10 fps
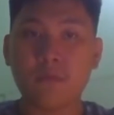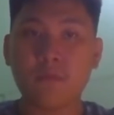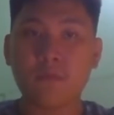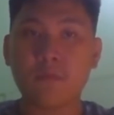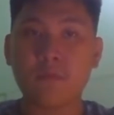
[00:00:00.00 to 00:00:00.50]

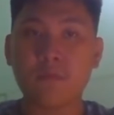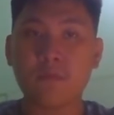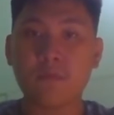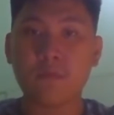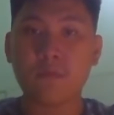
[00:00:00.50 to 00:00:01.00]
And
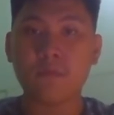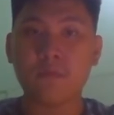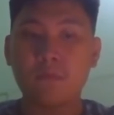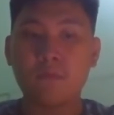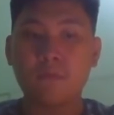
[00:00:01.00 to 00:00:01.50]

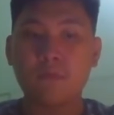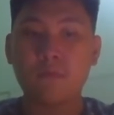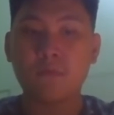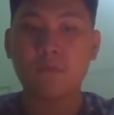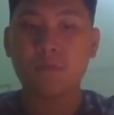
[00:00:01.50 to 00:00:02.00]
I,
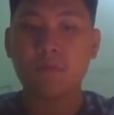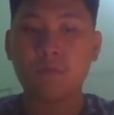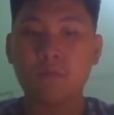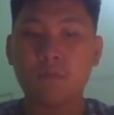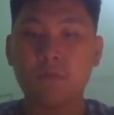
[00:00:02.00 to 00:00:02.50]

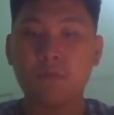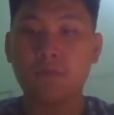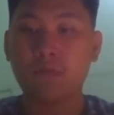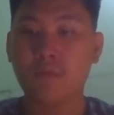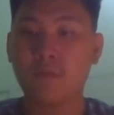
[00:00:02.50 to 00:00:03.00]
once
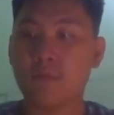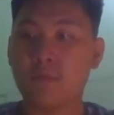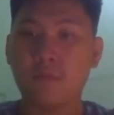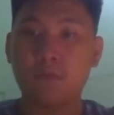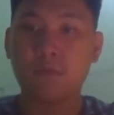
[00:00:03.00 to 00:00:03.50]
again, like I
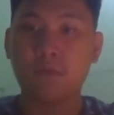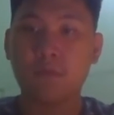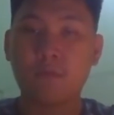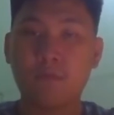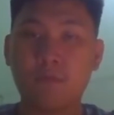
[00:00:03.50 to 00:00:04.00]
said
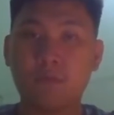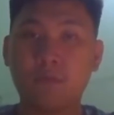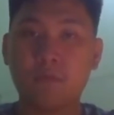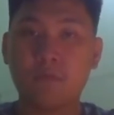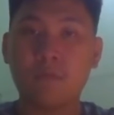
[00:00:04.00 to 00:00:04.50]
before, I don't
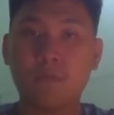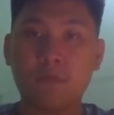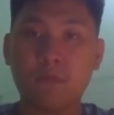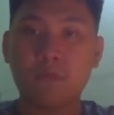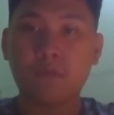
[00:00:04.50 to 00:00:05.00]
take this role
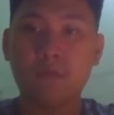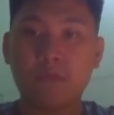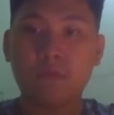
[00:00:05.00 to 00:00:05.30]
lightly,